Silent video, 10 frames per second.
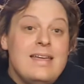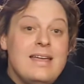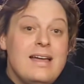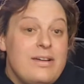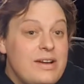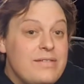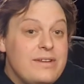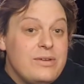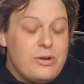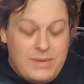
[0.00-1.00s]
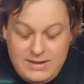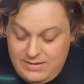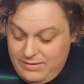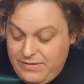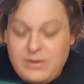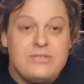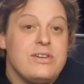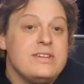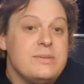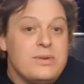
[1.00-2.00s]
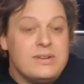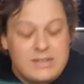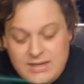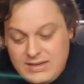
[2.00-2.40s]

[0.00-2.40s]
I've had a few come in, a few interesting ones.